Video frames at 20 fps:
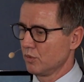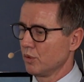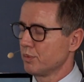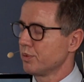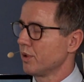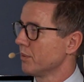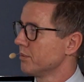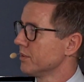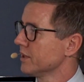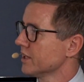
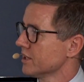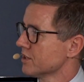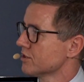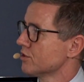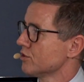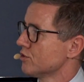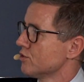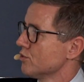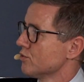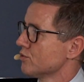public
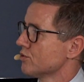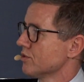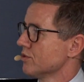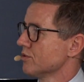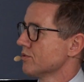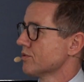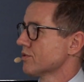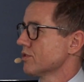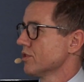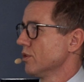
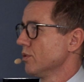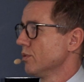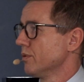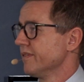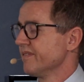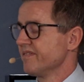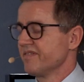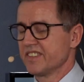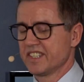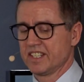institutions. So
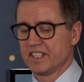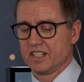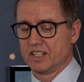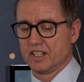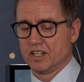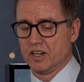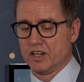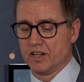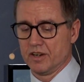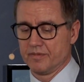
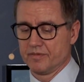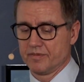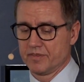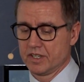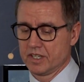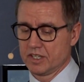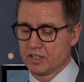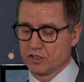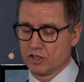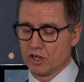
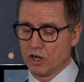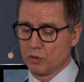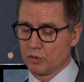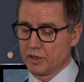no,